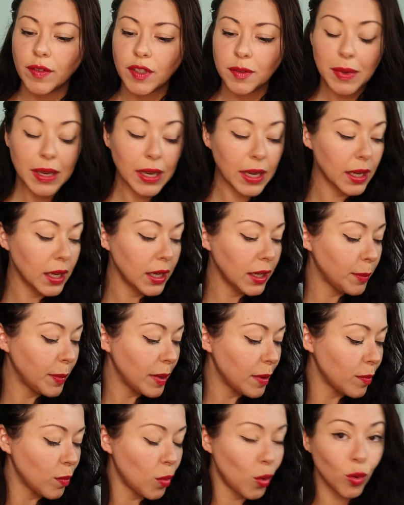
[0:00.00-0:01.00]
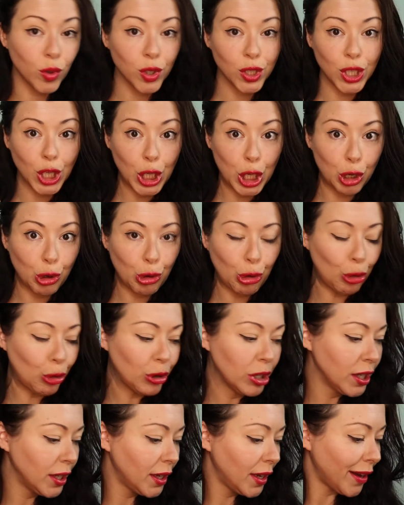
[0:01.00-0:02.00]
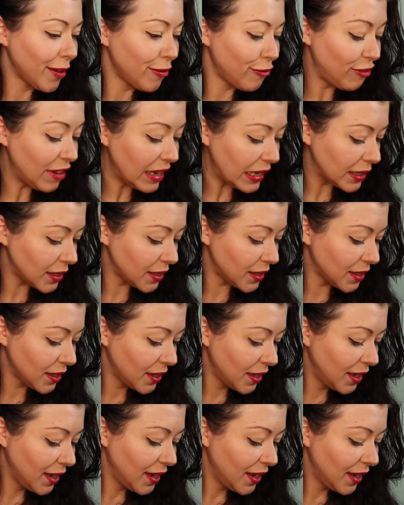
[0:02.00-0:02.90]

to make it a little bit more secure a fit.